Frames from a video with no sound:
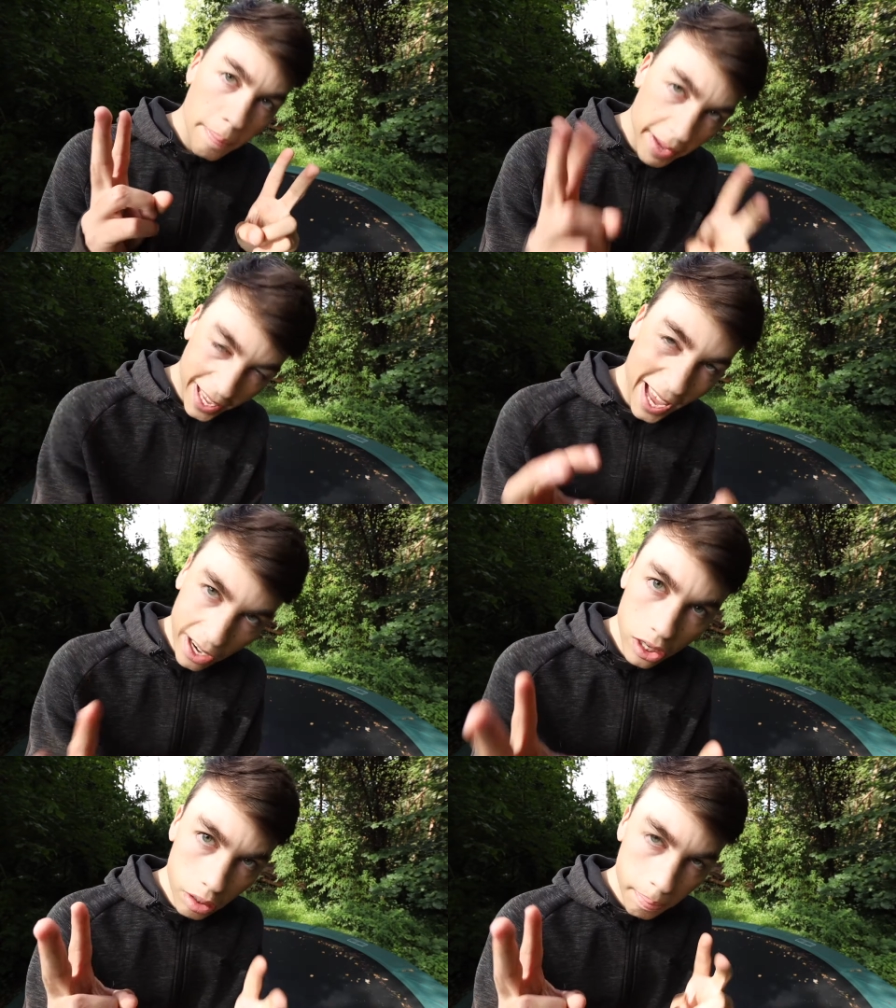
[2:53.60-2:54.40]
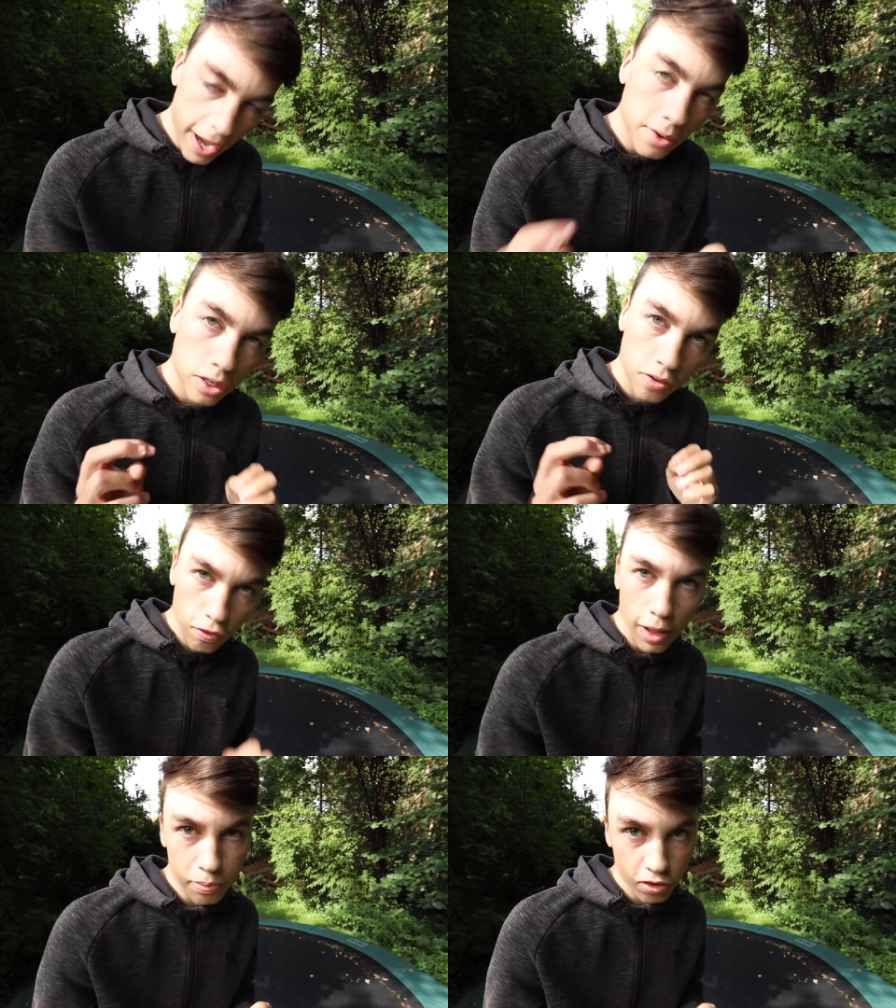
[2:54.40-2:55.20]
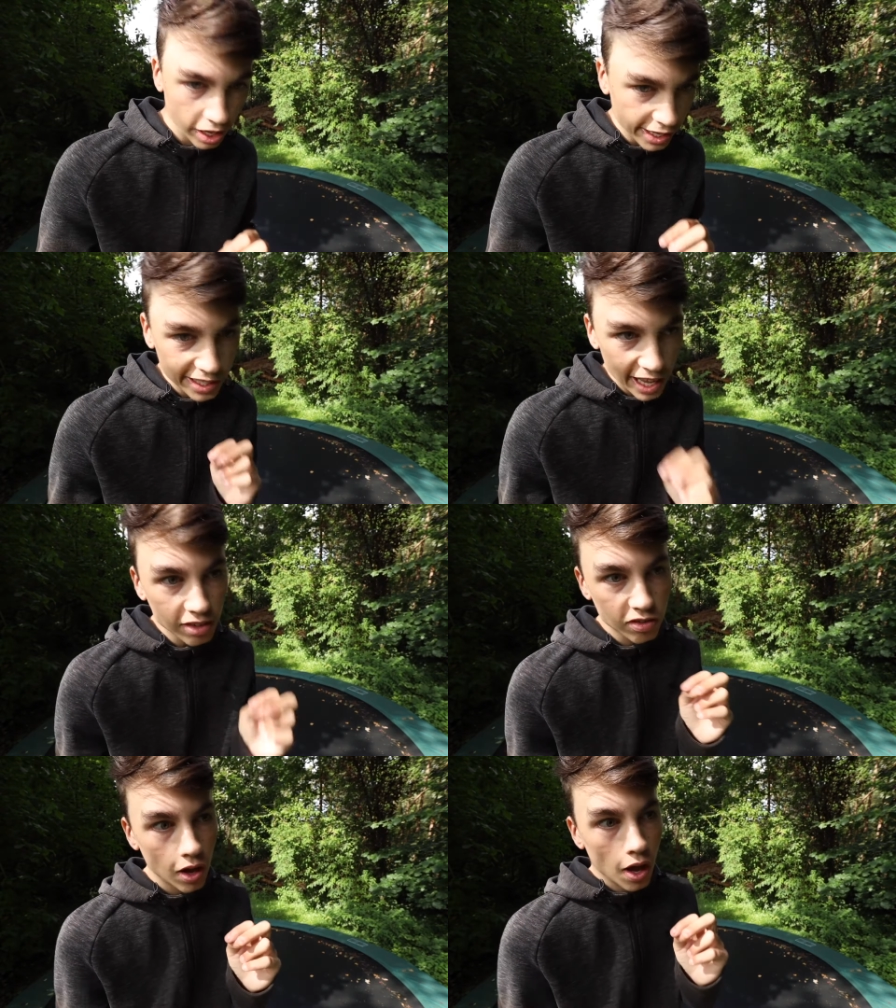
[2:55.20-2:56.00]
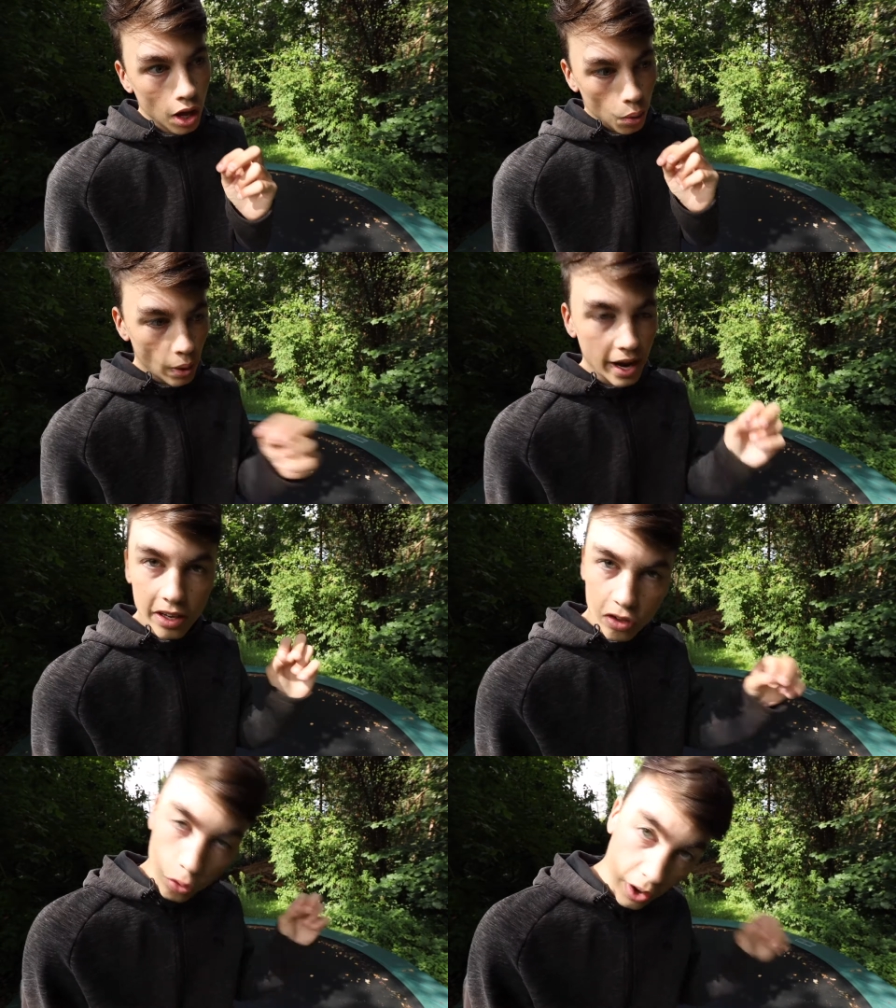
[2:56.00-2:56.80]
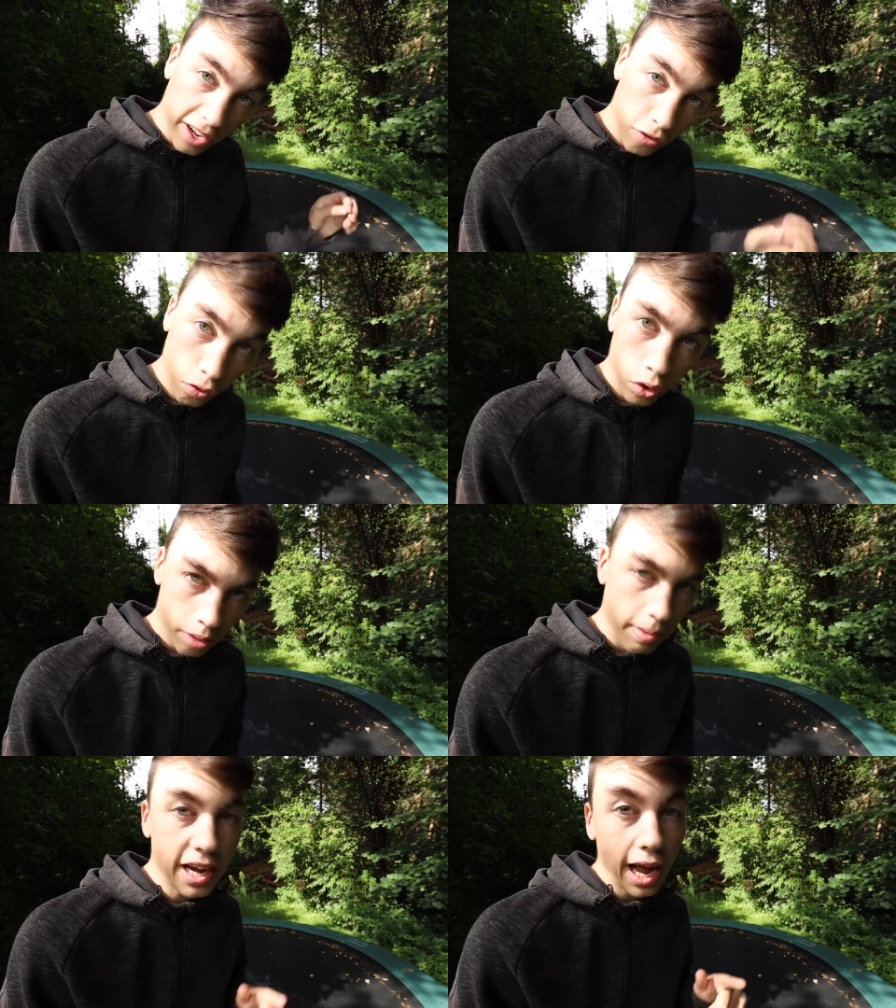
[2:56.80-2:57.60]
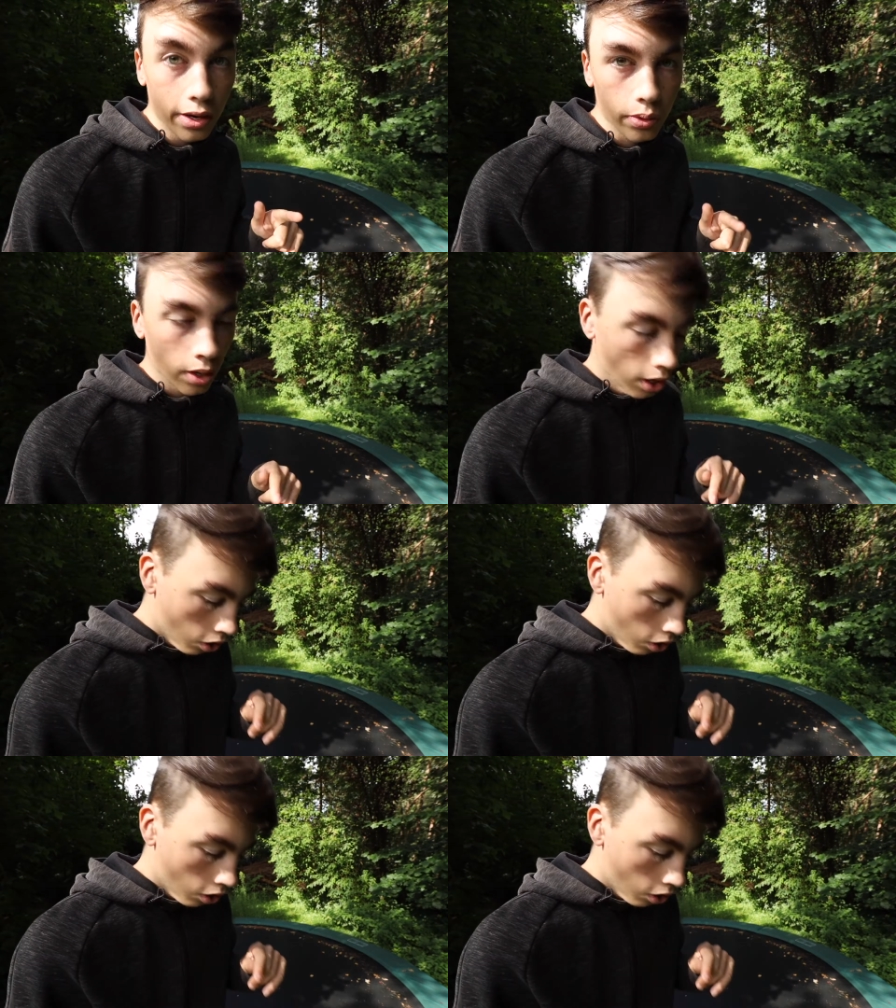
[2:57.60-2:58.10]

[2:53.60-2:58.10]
beginner backwards flips, okay? That's where this trick is for, the Macaco.